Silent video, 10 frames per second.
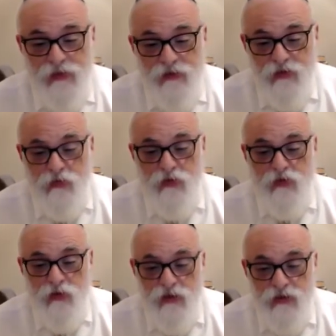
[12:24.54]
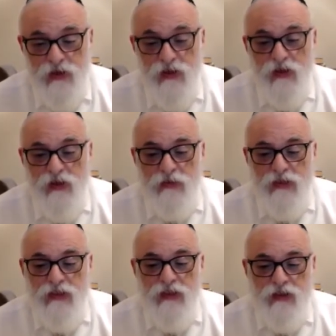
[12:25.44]
So it's both ways. But
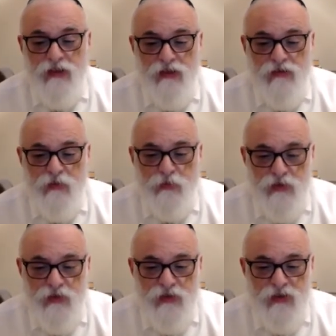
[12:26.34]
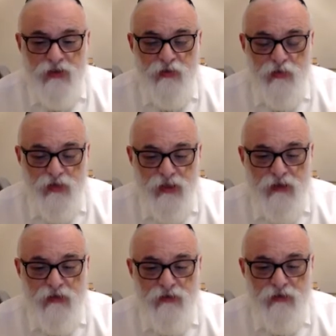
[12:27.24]
the ikid of the pasuk is to bring
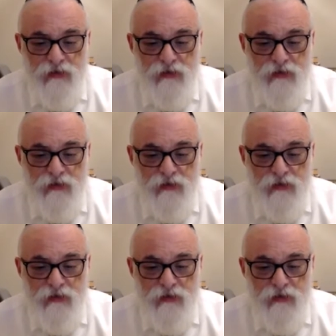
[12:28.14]
out